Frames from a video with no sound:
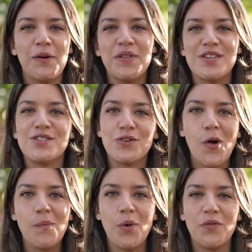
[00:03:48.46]
it with a
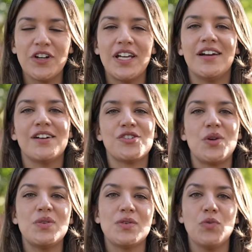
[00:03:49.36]
strobe over here,
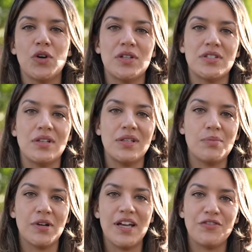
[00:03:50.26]
show you some more
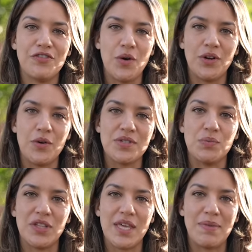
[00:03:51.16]
deliberate photos
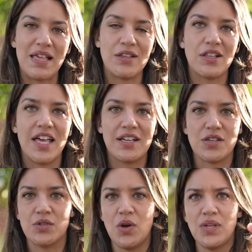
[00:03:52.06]
and what they might look like.
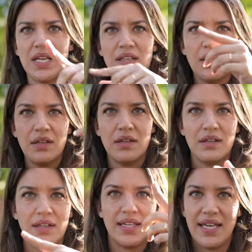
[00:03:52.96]
So Tony,
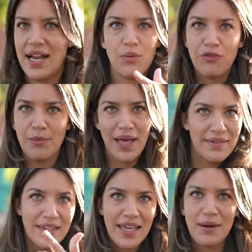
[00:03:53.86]
get out from
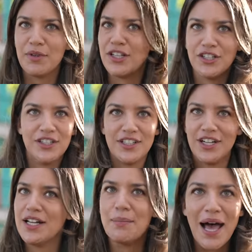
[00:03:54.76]
behind the camera. You,
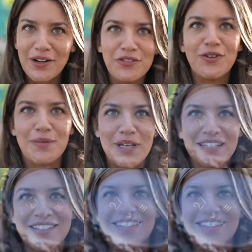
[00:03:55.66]
are gonna model for me.